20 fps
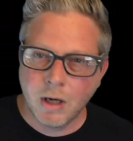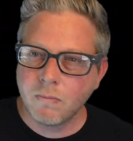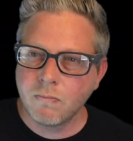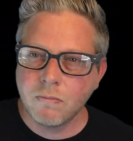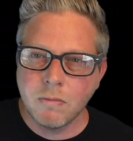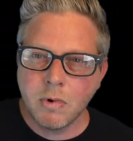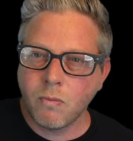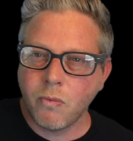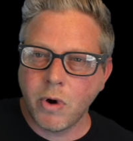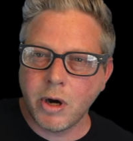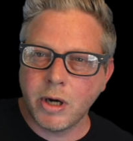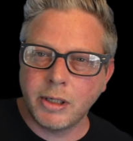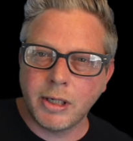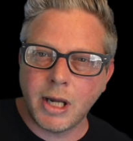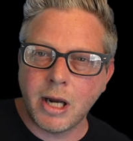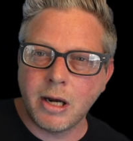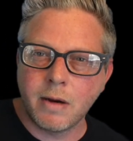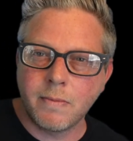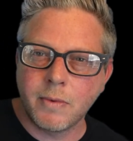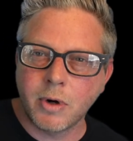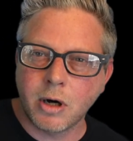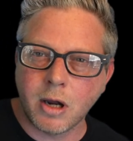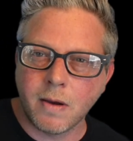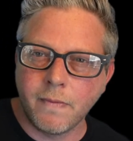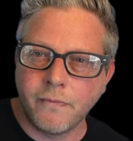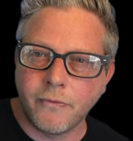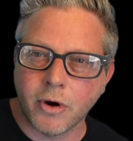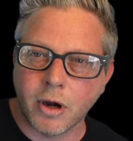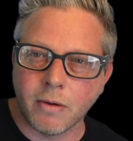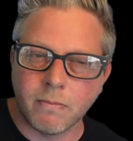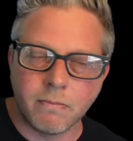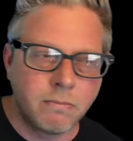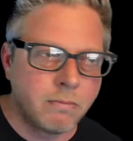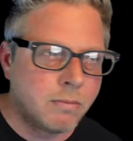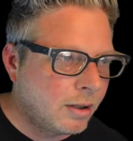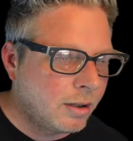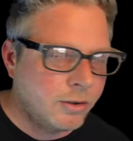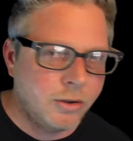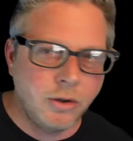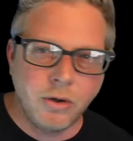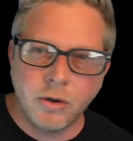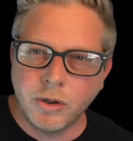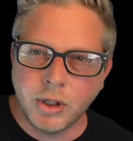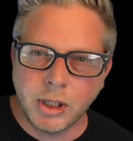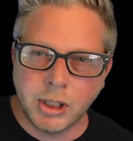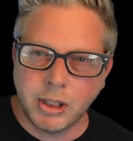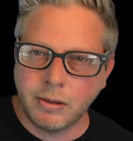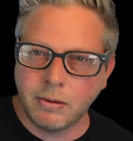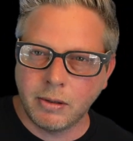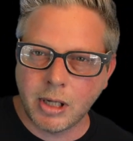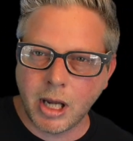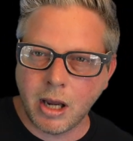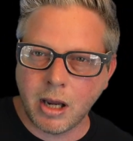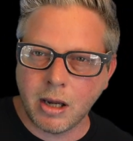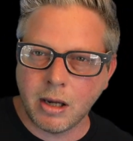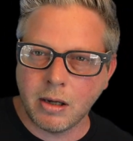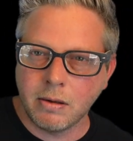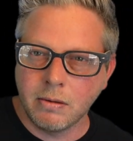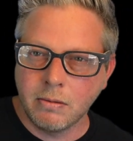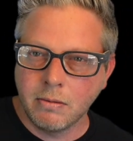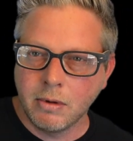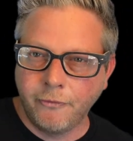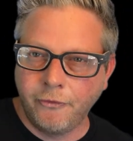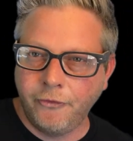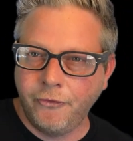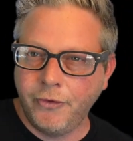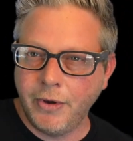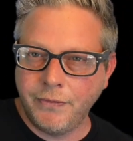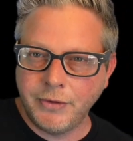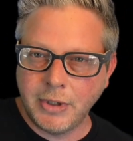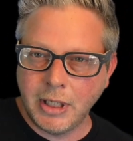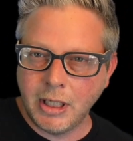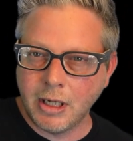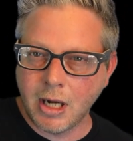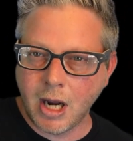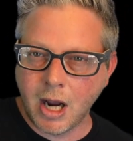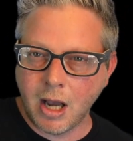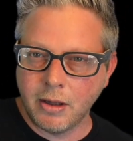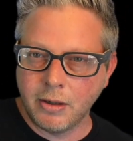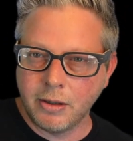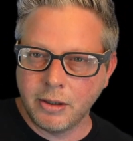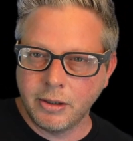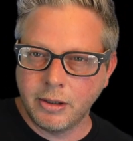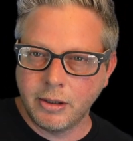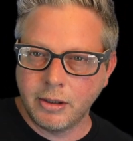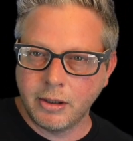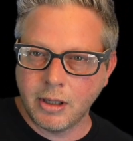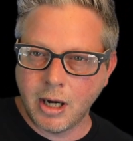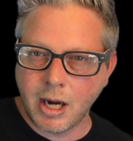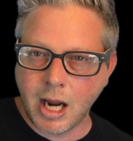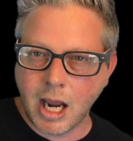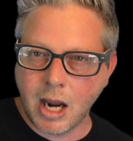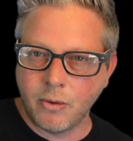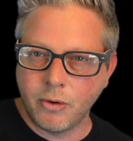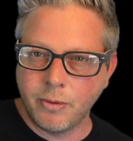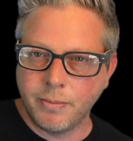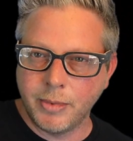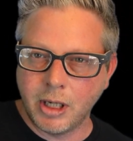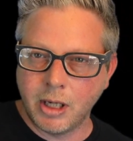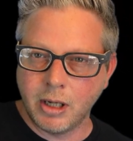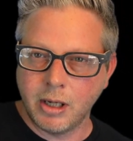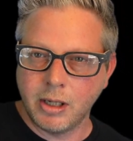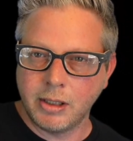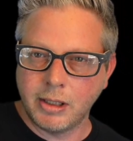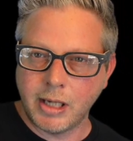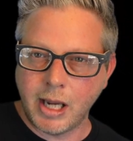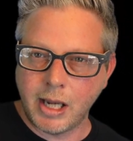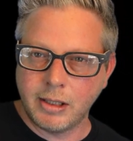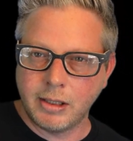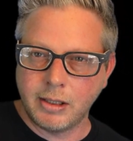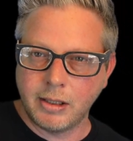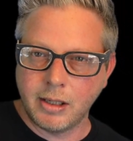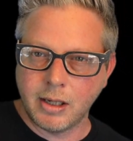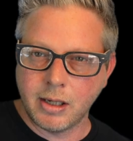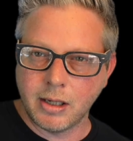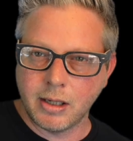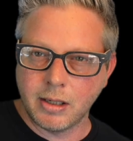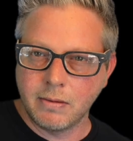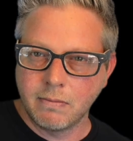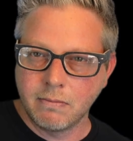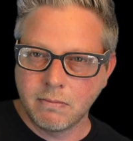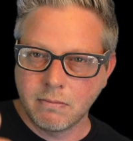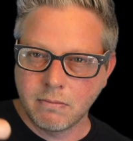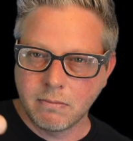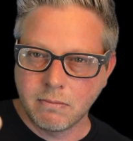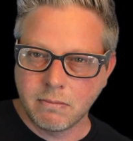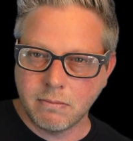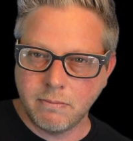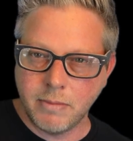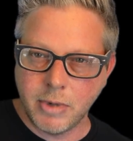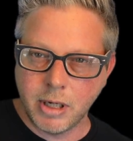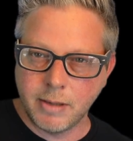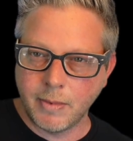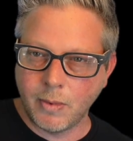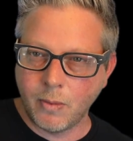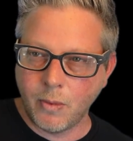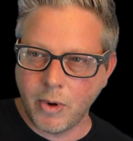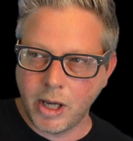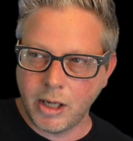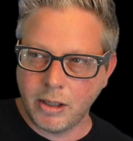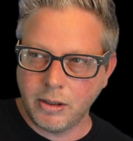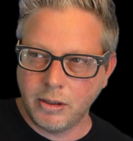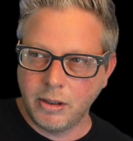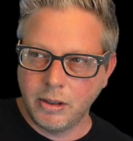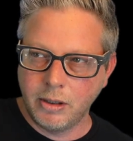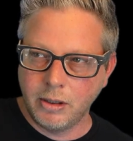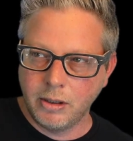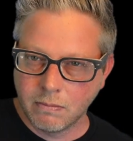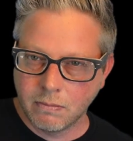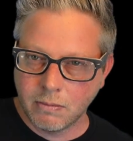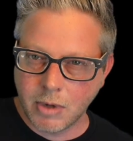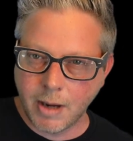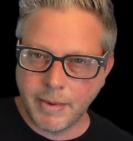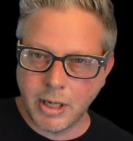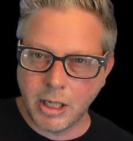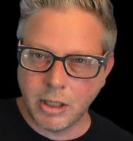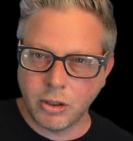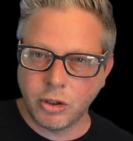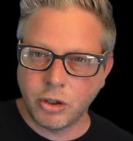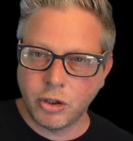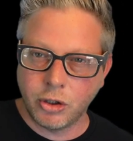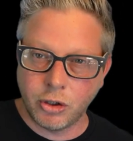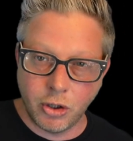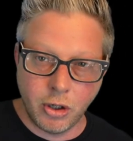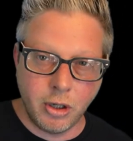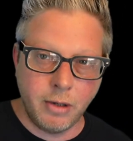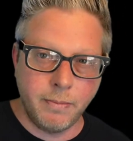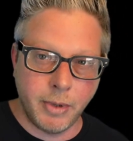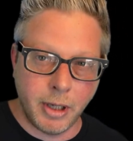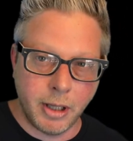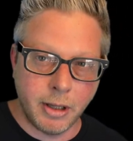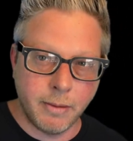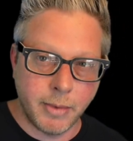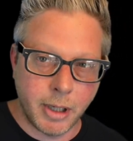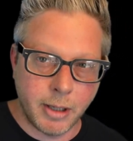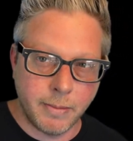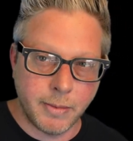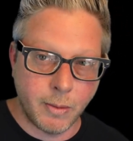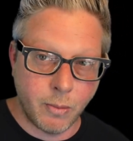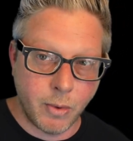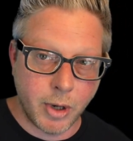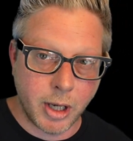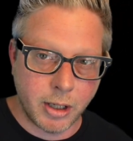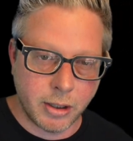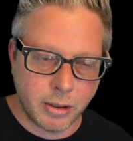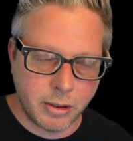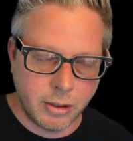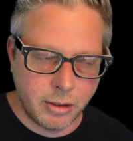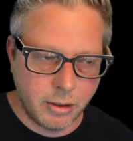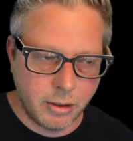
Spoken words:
Where does that number come from? Do you just say $15 an hour because that's the minimum wage? I mean, it should be the minimum wage.